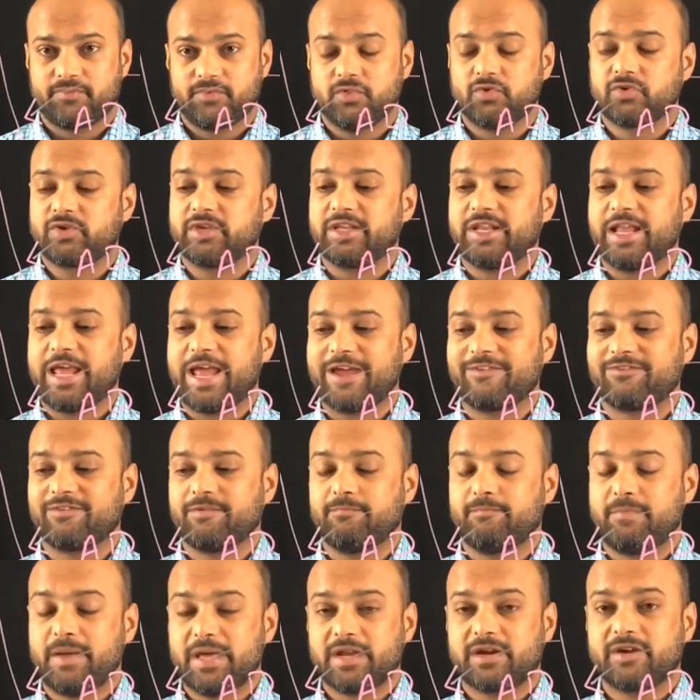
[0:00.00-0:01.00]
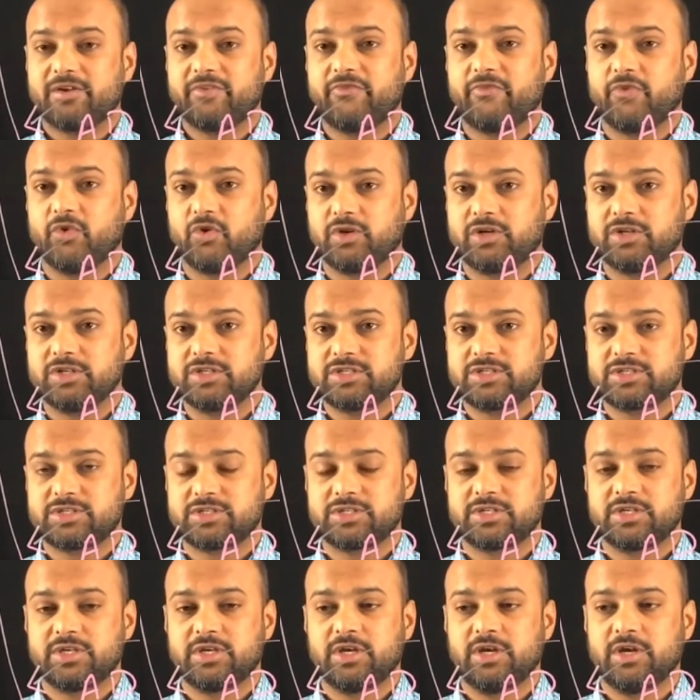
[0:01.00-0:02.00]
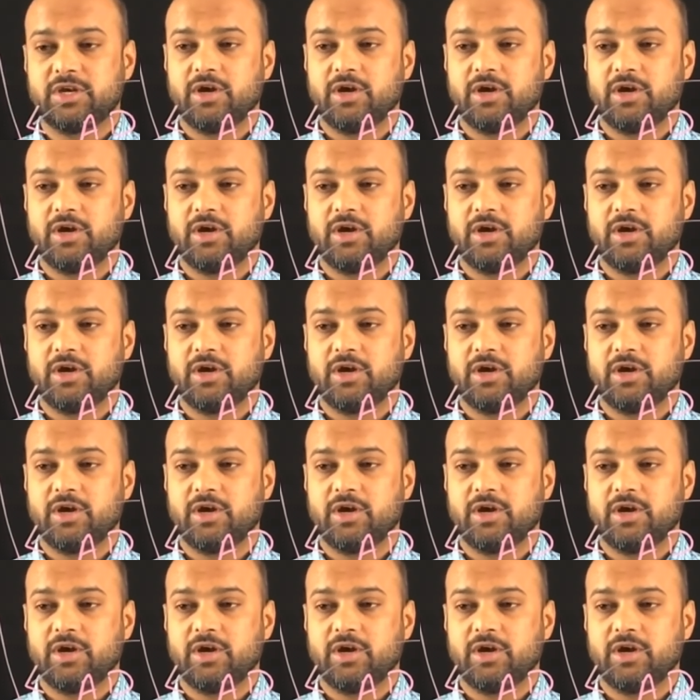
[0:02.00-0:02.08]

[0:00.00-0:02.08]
you can have a better focus